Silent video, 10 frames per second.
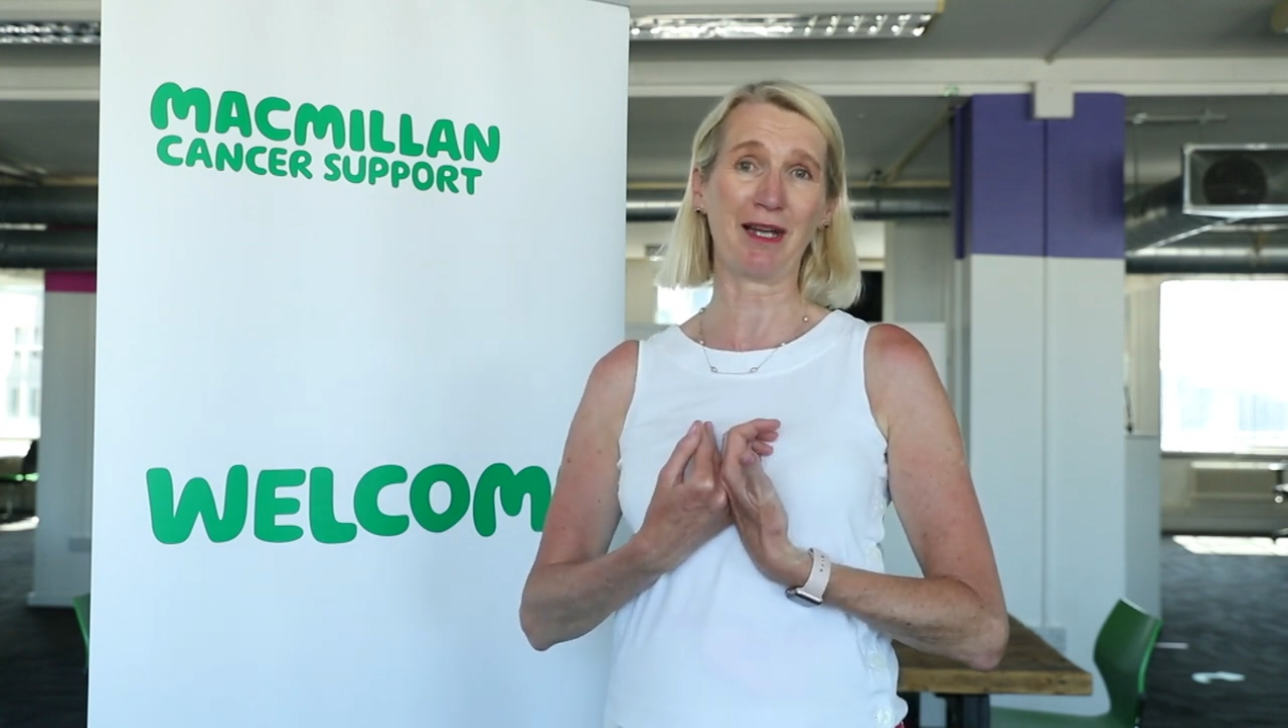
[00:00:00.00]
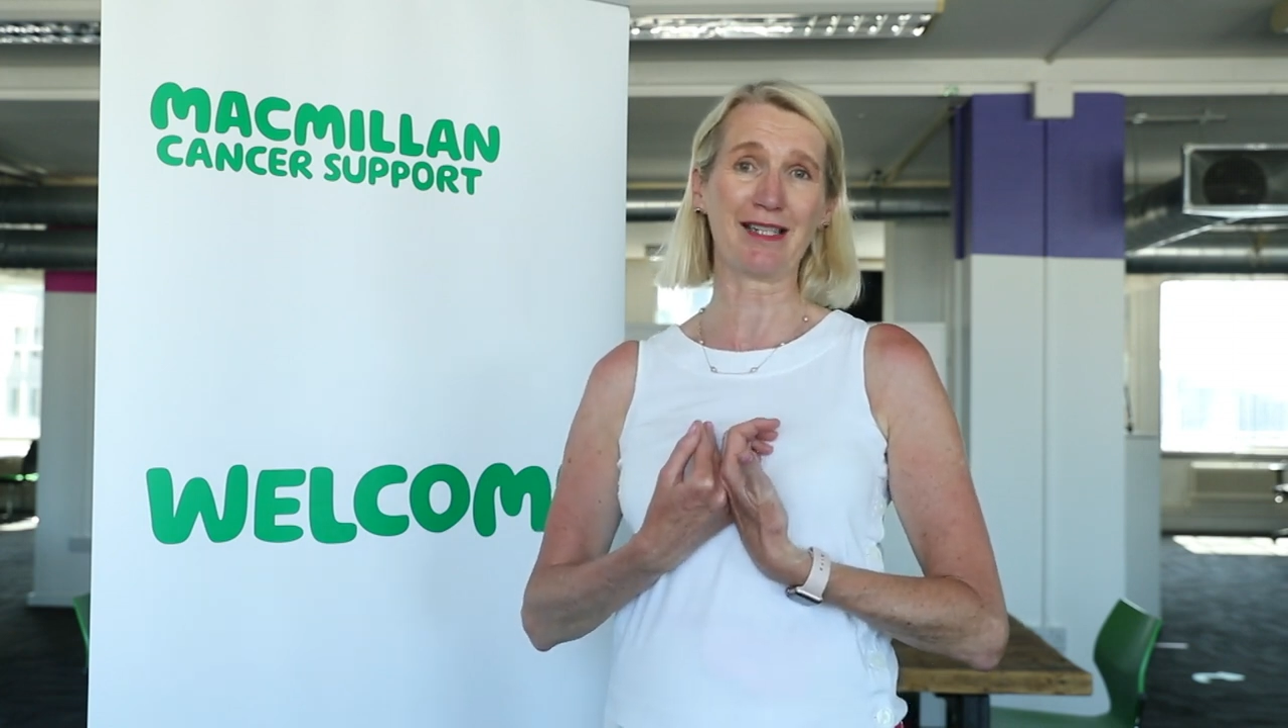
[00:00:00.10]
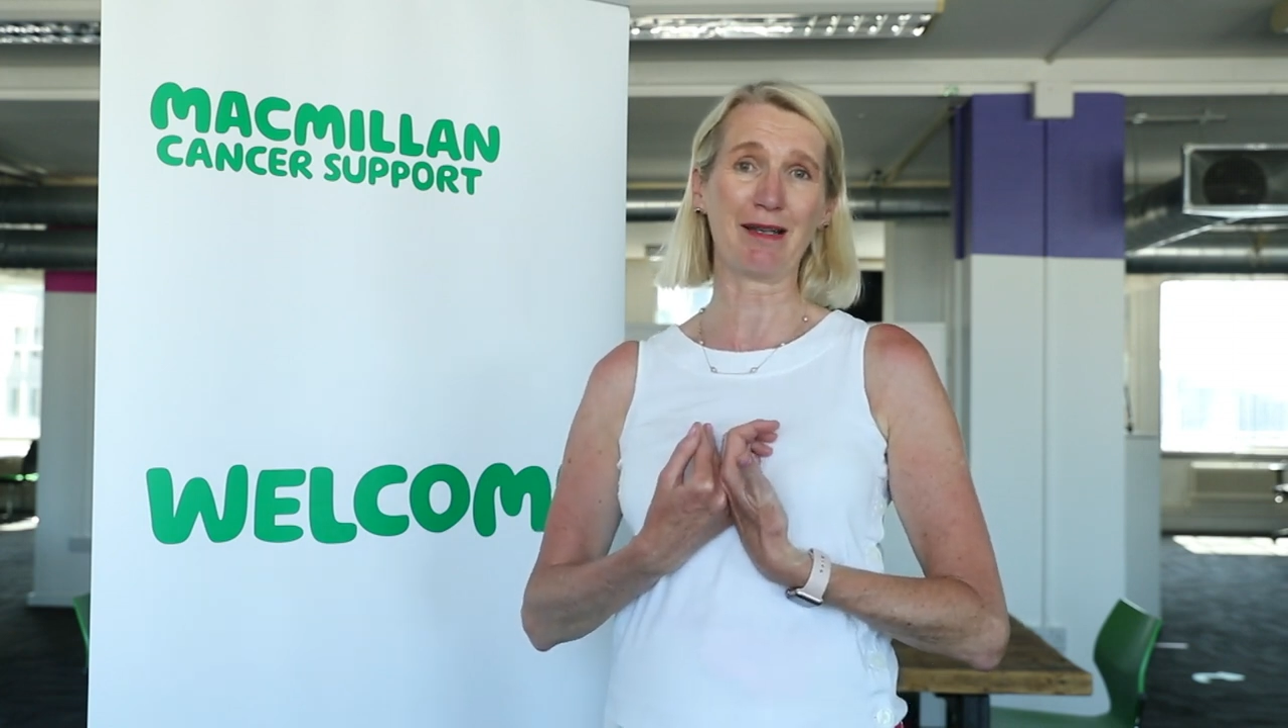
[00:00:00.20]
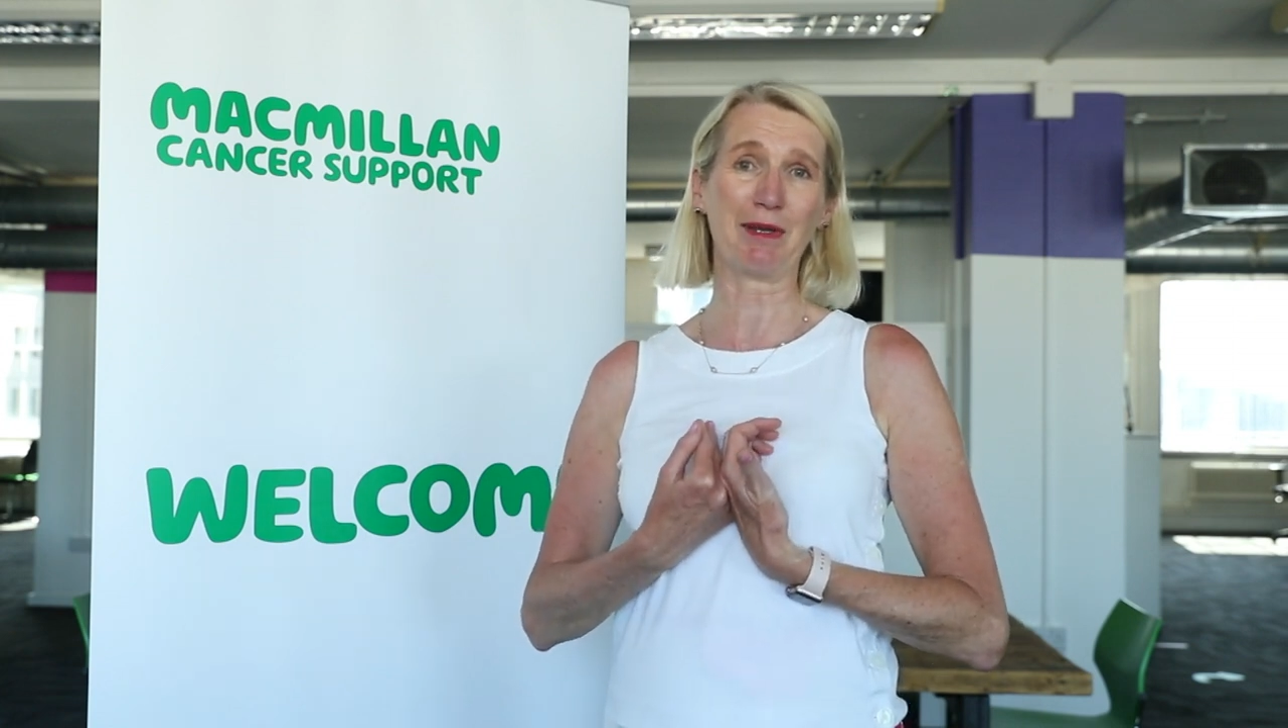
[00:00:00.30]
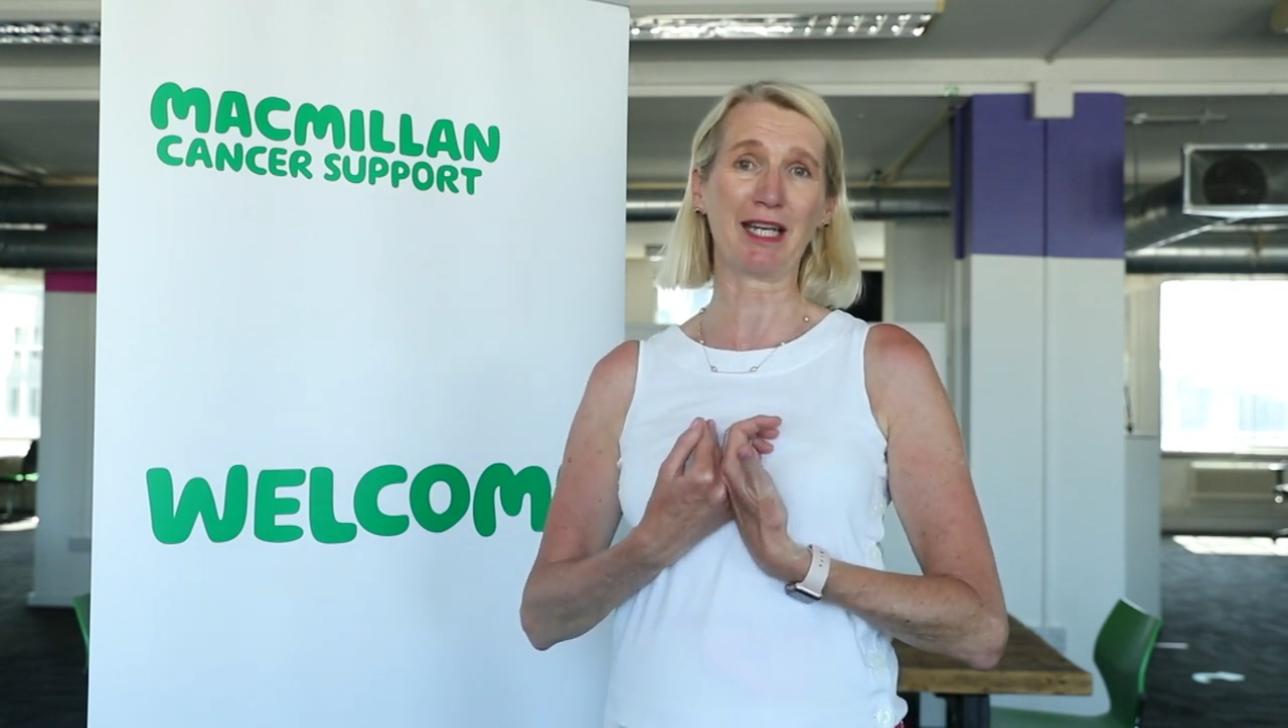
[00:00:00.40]

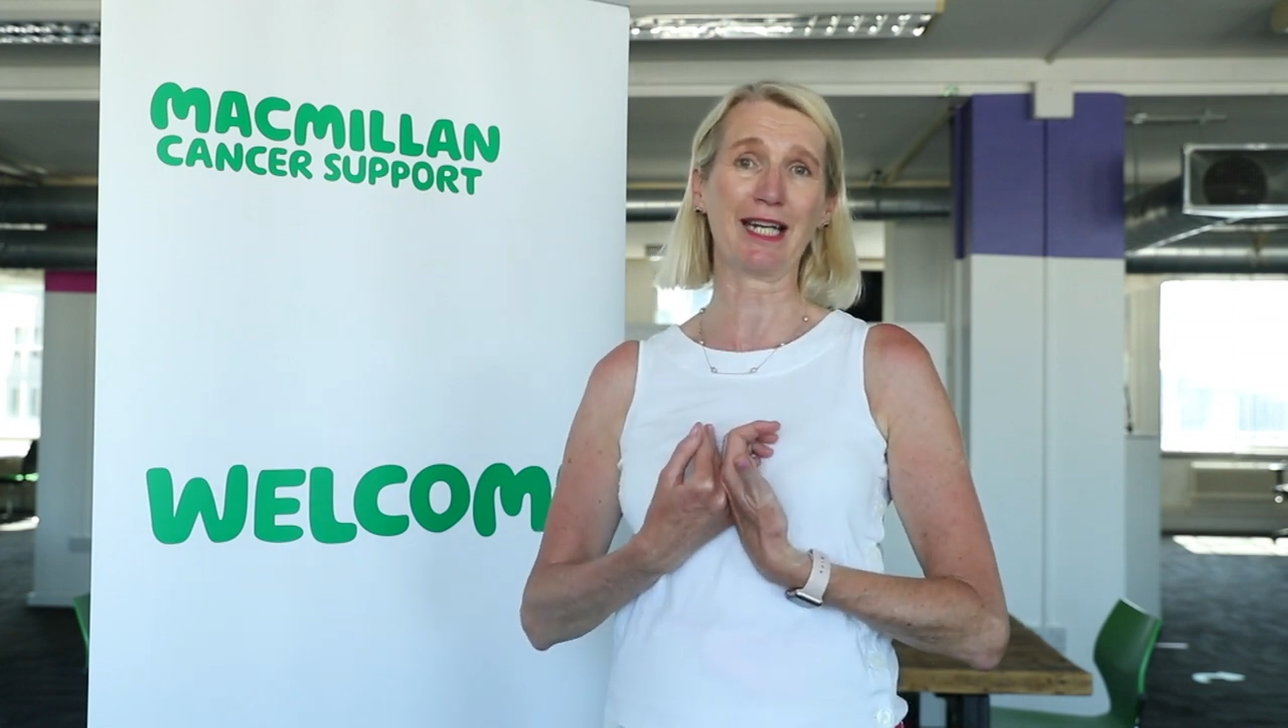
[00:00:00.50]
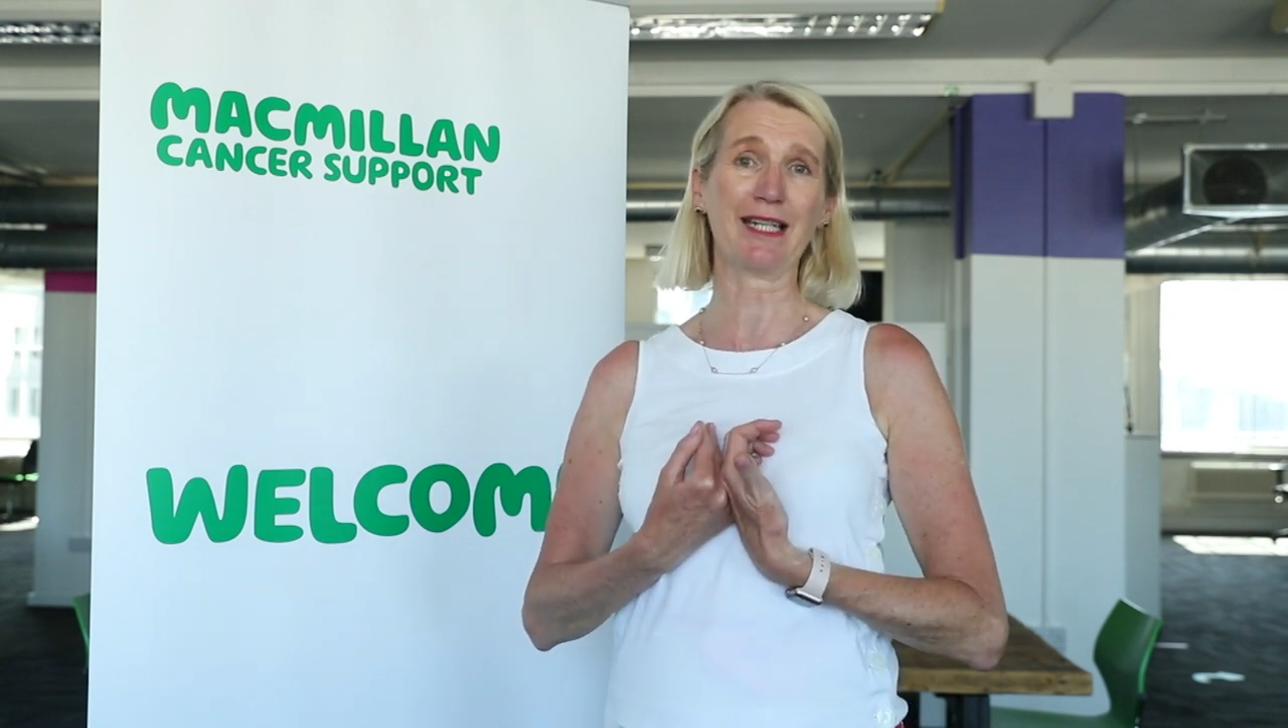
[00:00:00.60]
pandemic in